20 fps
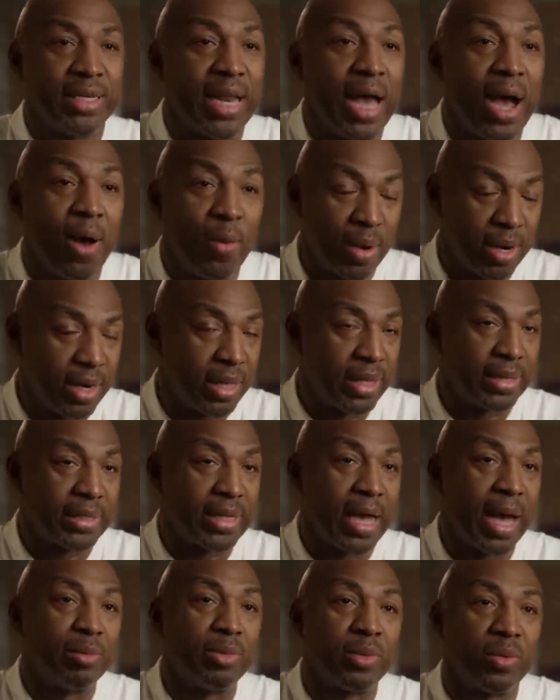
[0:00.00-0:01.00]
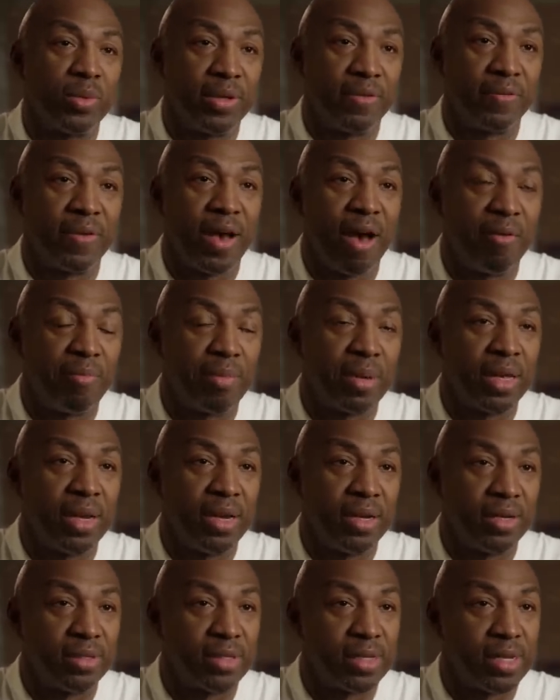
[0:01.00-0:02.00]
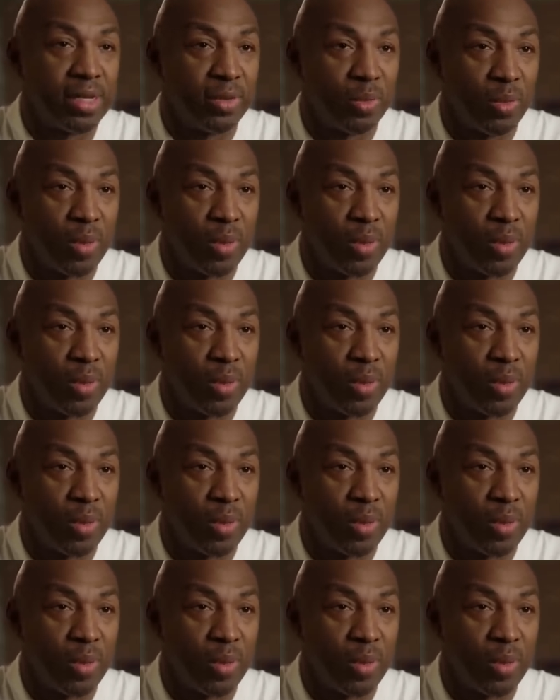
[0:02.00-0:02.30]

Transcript: now one of the top 25 players in the